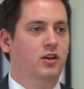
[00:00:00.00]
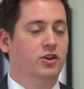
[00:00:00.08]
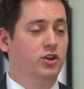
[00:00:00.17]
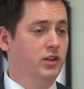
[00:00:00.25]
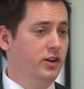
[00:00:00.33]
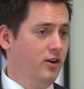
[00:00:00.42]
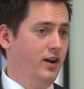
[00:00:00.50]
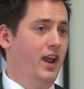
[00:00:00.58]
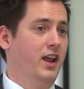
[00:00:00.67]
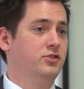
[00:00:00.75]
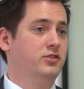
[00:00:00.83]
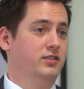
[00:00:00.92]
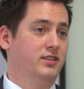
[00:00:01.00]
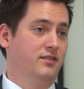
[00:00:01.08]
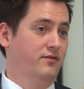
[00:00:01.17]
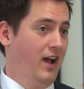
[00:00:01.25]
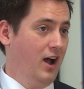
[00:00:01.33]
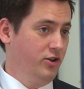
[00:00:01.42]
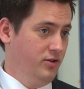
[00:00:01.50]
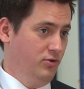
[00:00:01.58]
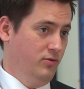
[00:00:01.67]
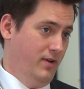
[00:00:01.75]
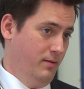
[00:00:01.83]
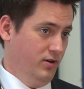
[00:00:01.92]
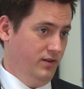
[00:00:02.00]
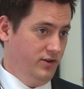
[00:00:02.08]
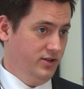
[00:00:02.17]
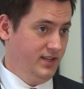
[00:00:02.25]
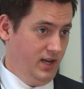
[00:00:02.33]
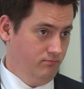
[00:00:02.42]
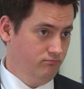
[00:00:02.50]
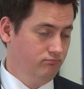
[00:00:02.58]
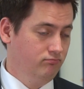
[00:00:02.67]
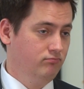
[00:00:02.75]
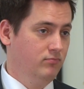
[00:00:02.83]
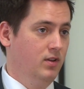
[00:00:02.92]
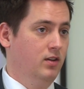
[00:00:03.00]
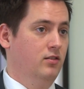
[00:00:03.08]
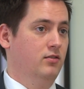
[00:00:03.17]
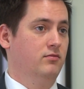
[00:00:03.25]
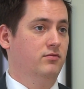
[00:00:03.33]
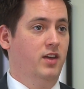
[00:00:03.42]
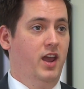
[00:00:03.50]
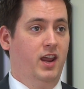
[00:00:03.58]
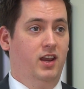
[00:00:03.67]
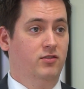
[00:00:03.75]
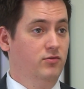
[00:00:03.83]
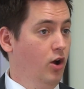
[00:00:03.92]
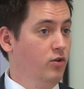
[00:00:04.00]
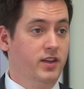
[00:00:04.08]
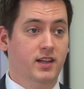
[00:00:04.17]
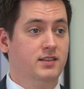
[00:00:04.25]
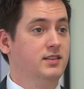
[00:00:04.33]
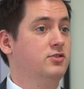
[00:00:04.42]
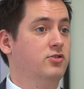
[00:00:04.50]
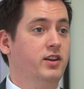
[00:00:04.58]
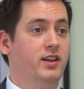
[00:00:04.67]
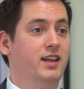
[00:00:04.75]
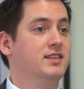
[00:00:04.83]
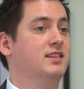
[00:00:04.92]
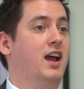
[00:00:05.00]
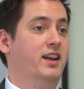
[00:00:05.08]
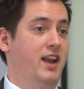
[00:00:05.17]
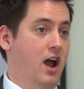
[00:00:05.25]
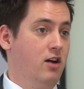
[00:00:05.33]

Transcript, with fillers: Your literary agent is a valuable member of your team. They know the industry inside and